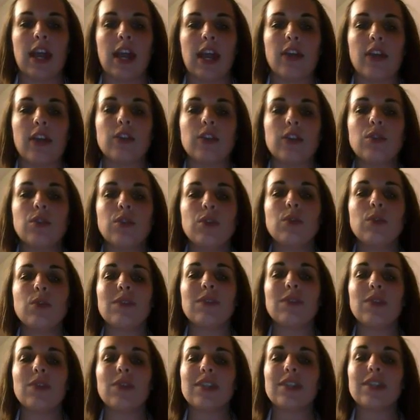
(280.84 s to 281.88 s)
And the 2
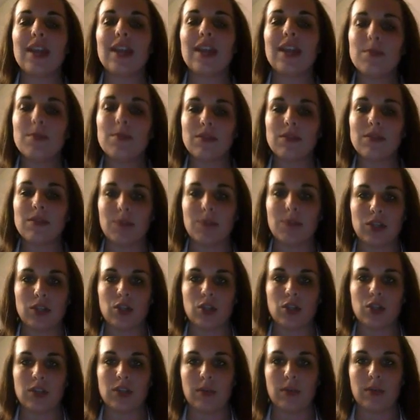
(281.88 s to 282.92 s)
different types of
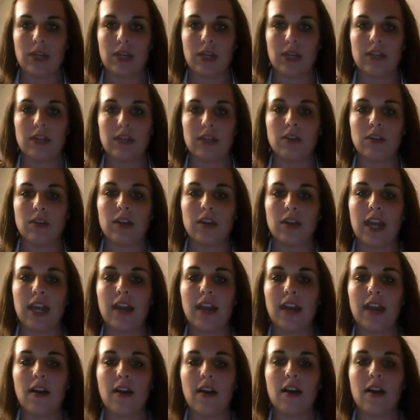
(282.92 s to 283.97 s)
mixtures that we need to look
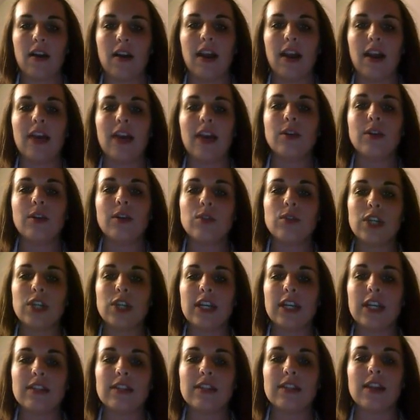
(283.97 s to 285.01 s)
at are
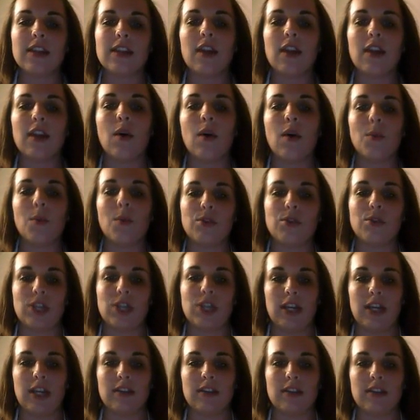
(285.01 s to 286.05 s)
heterogeneous and
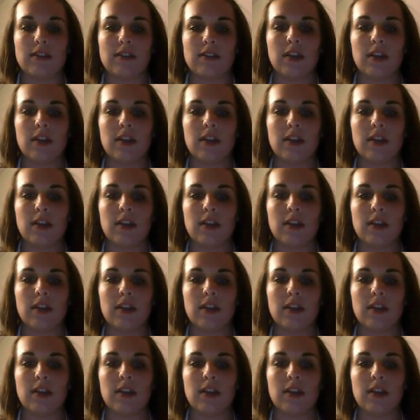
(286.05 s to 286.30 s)
homogeneous.